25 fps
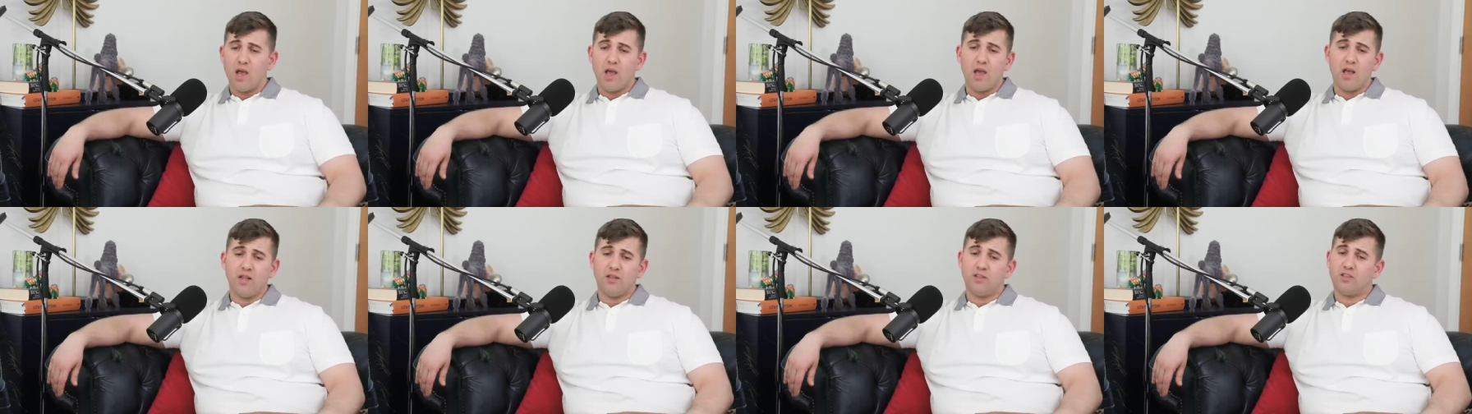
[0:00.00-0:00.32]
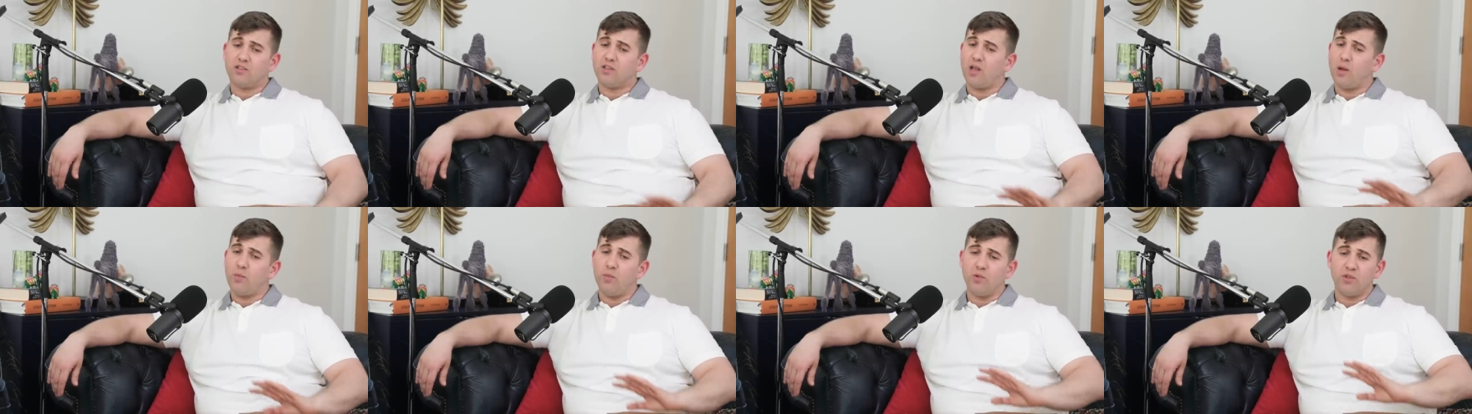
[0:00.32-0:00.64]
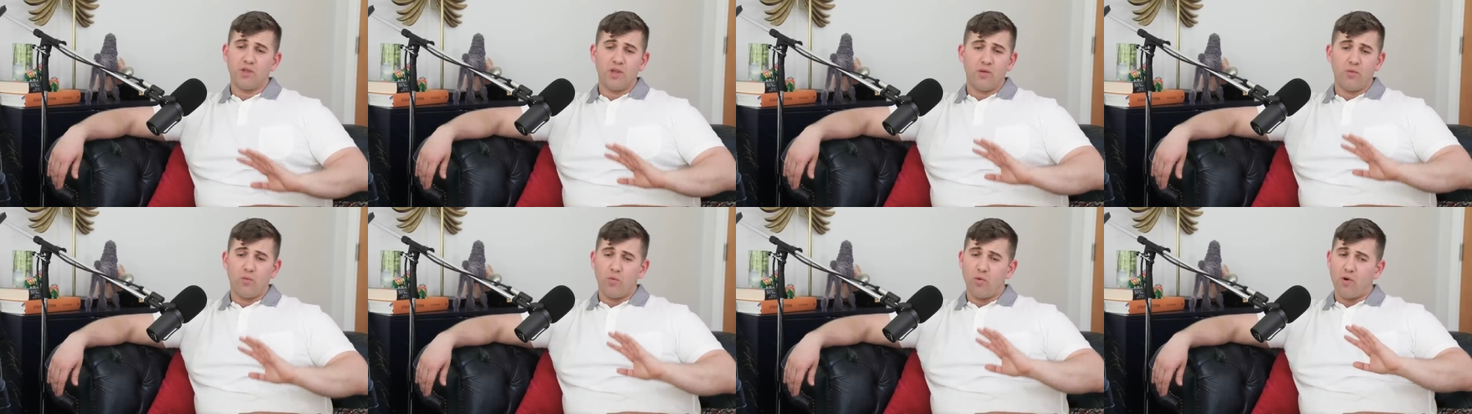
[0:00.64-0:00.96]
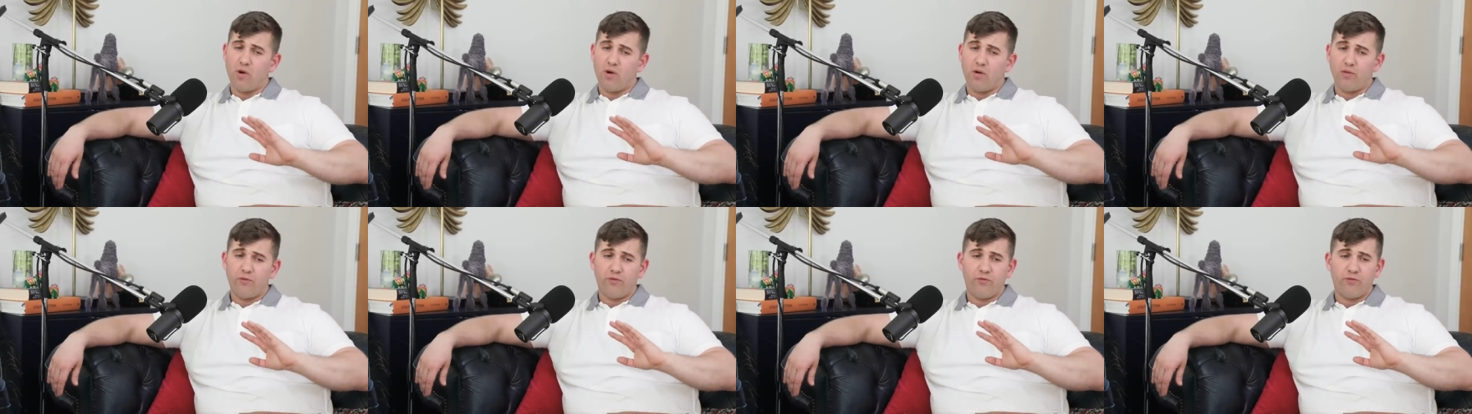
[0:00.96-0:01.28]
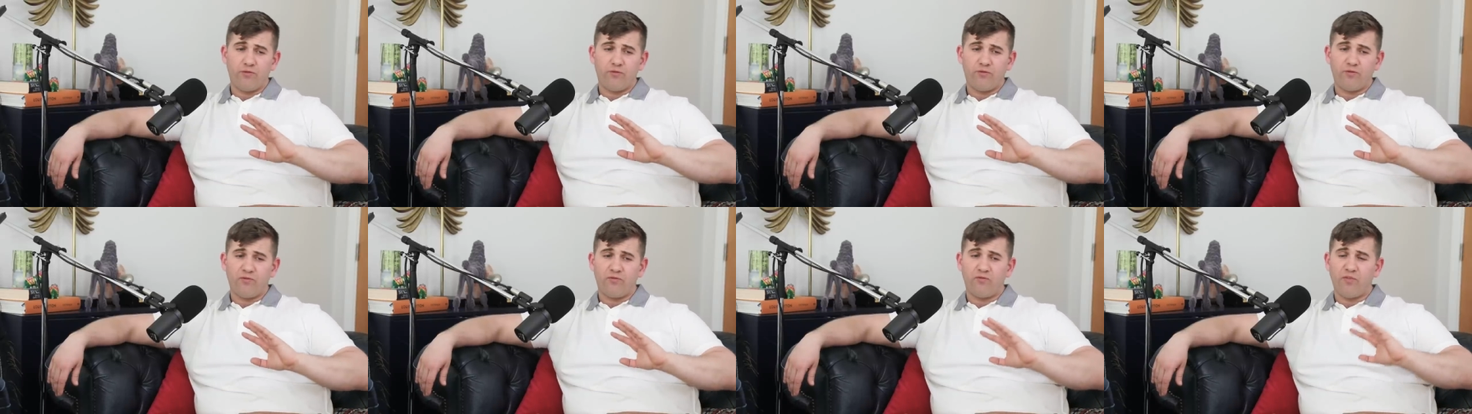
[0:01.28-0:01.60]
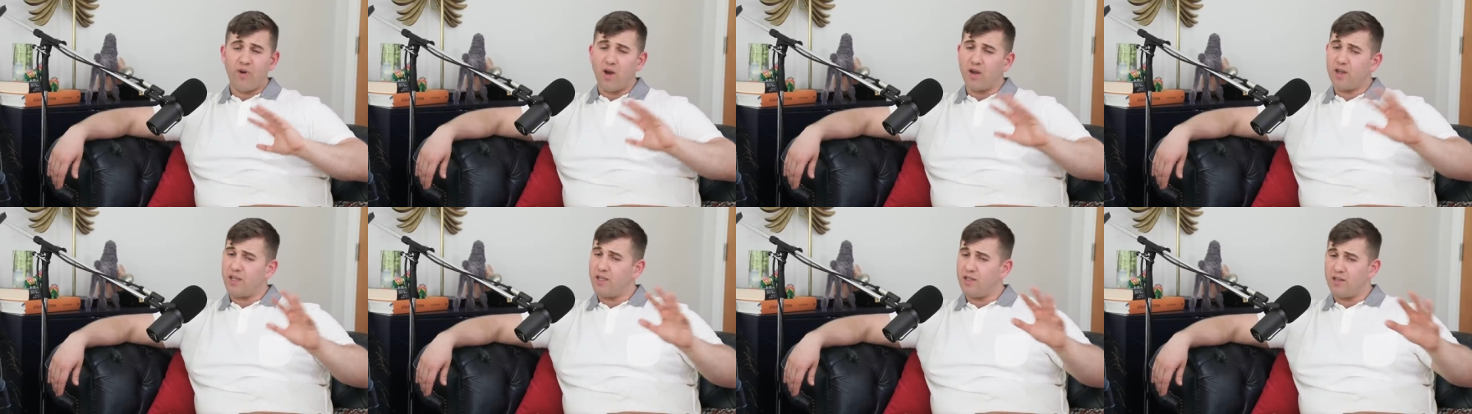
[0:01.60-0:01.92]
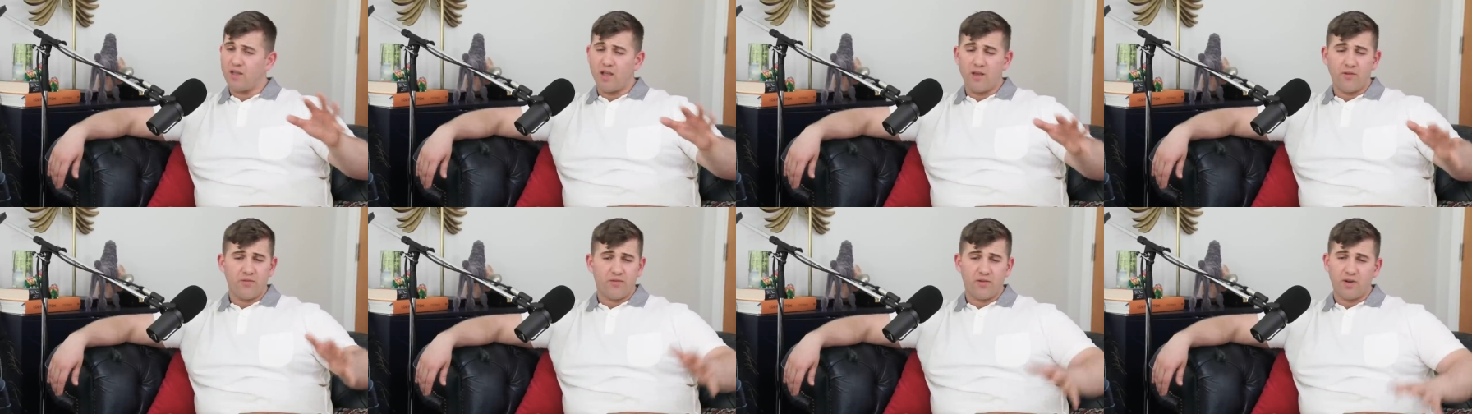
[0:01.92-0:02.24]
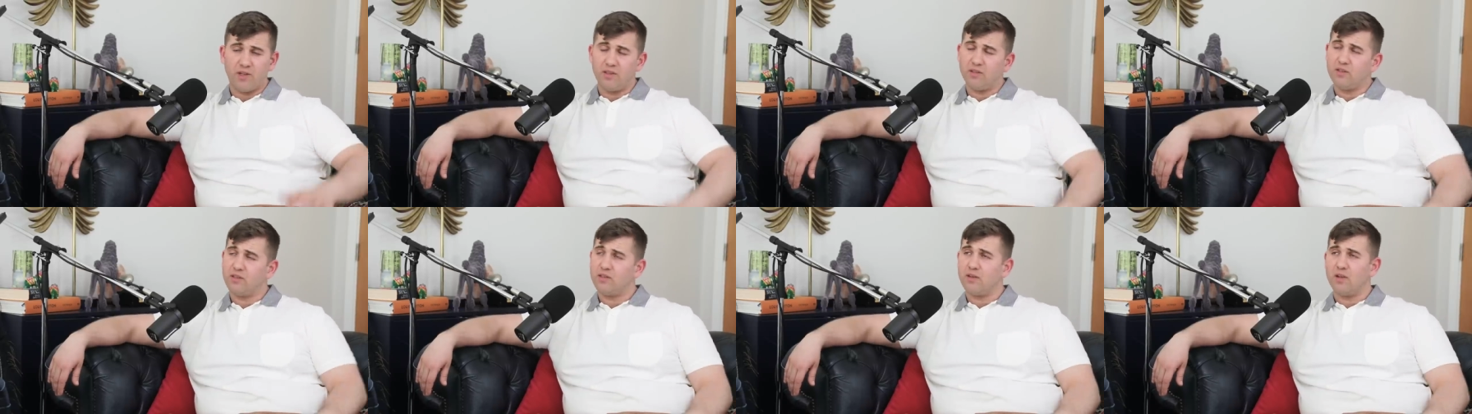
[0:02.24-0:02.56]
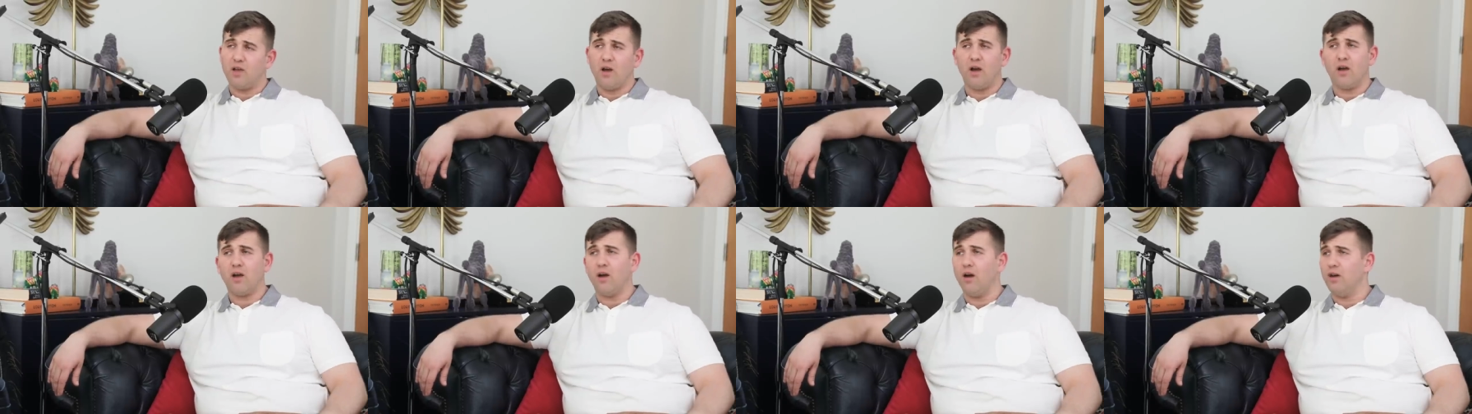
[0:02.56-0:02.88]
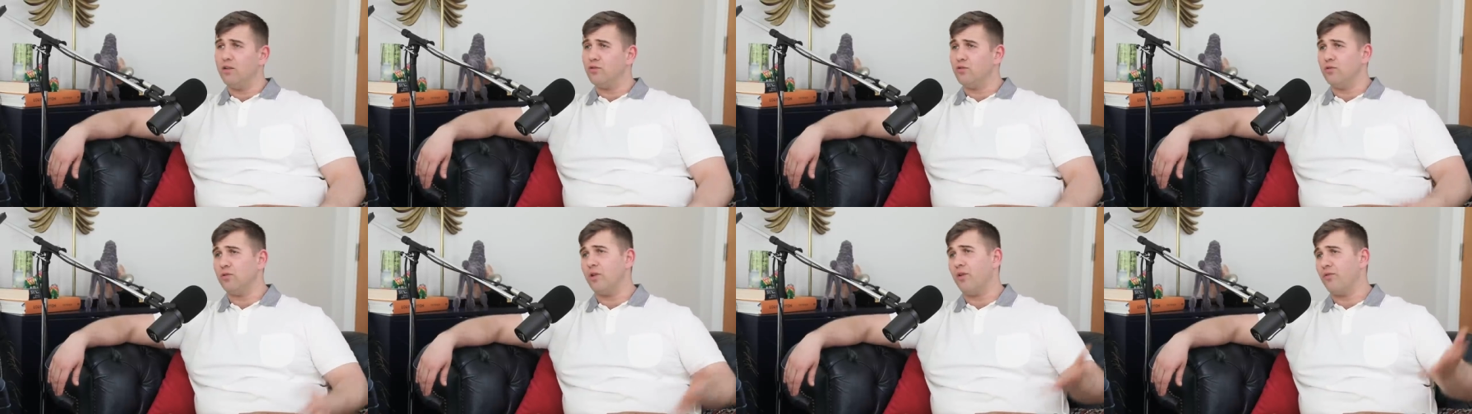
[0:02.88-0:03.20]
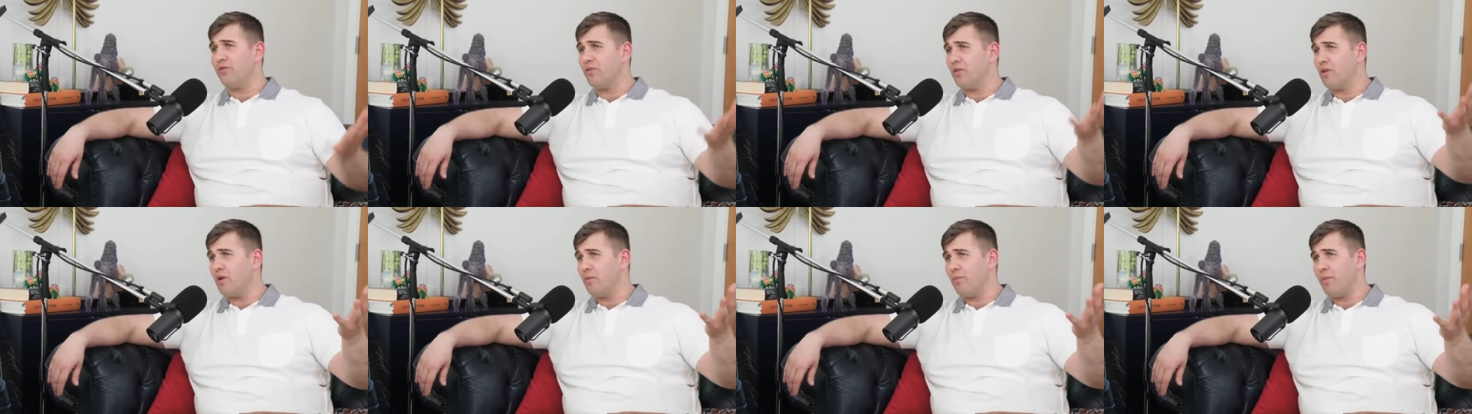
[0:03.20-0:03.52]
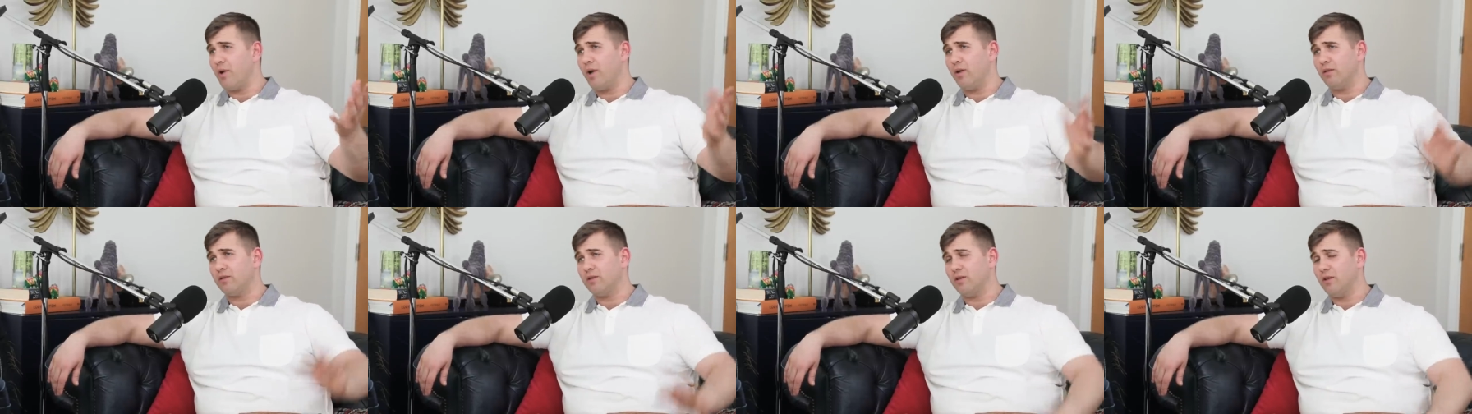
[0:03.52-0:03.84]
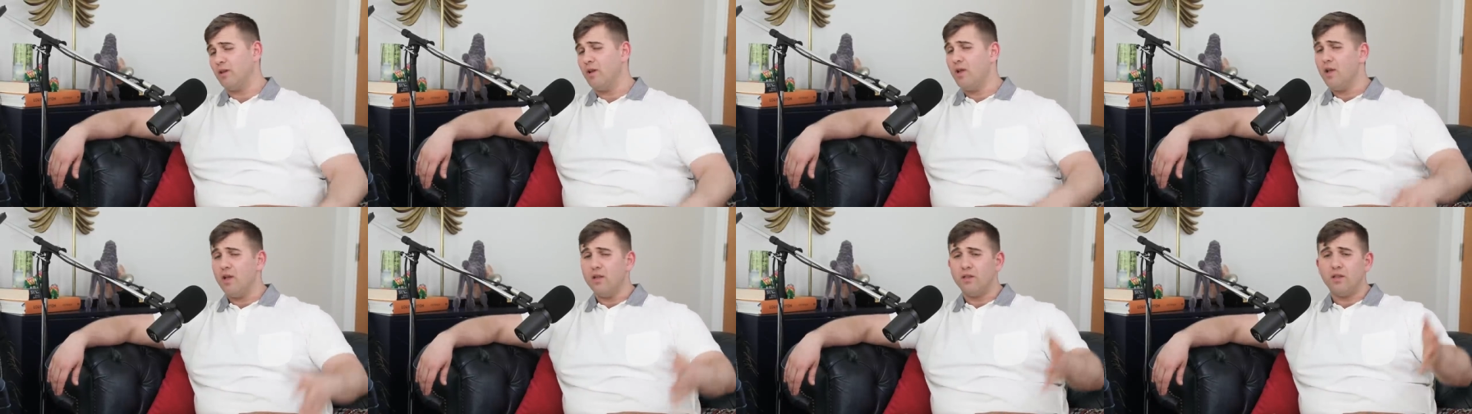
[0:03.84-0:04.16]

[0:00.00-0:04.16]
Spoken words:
And some of them were fucking athletes. I can't do nothing about it.